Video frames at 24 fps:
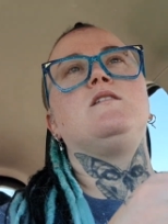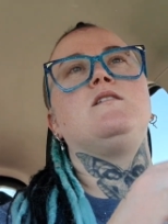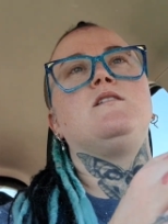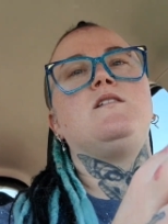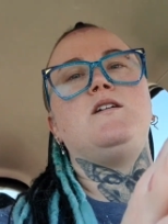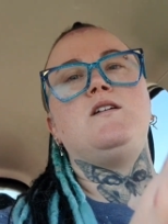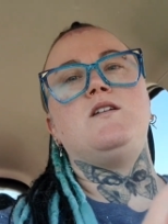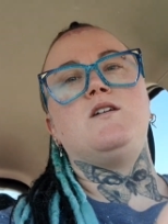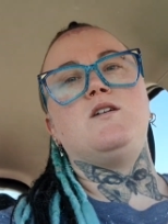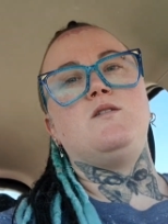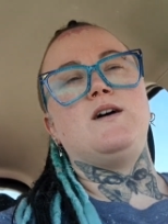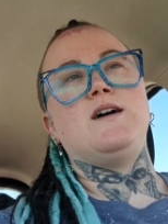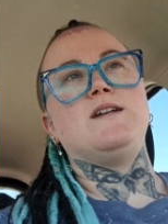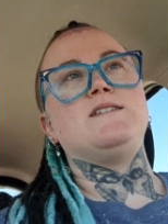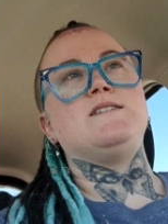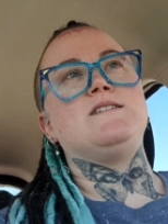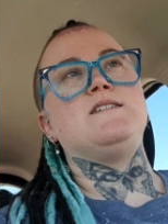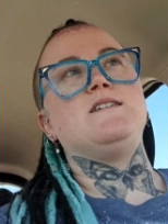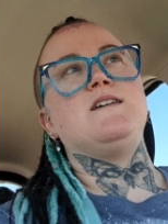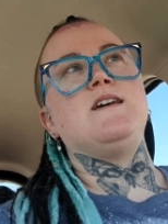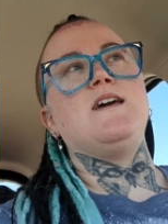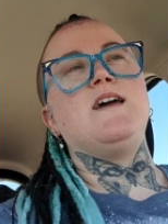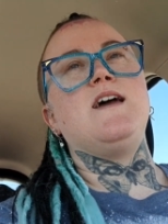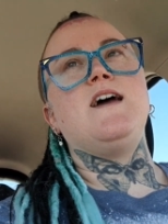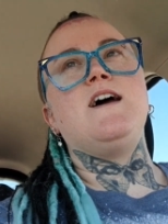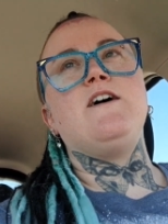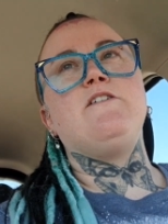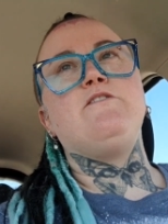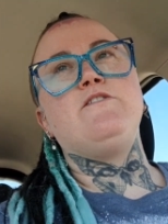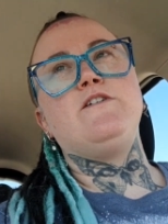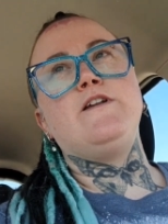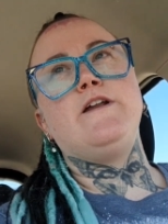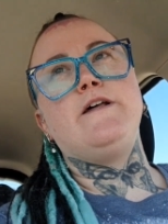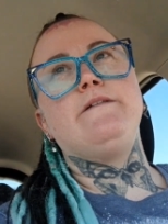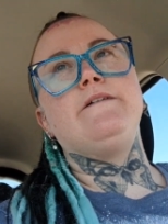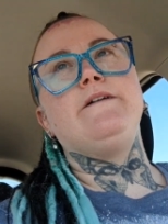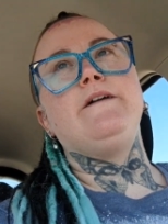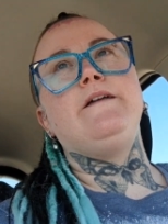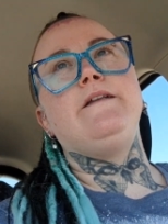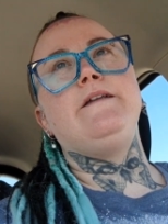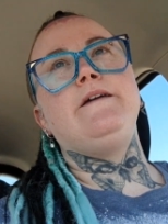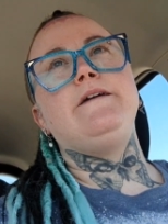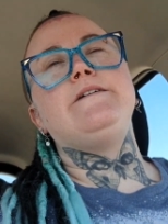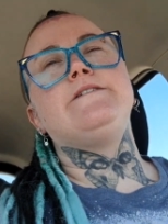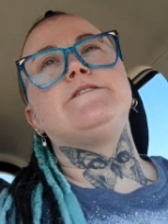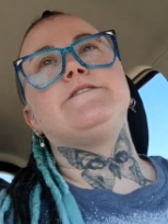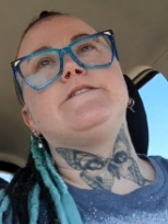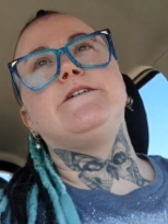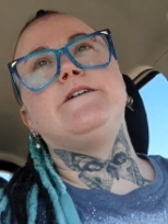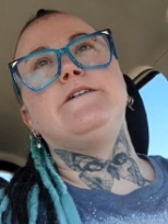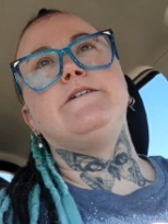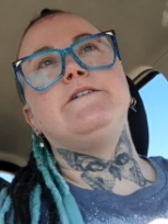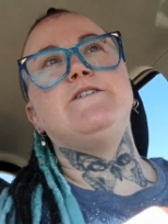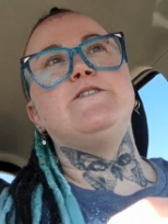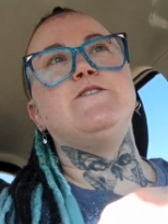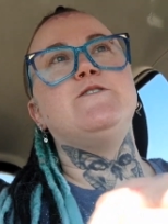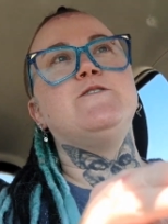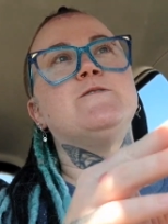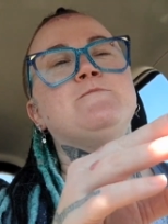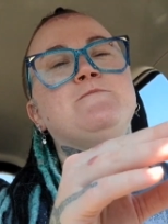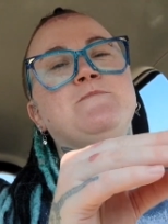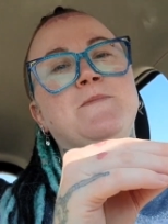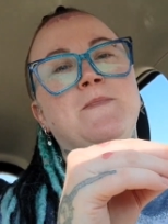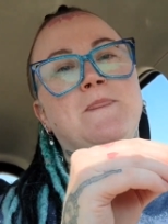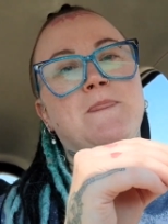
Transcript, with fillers: you know, I definitely need to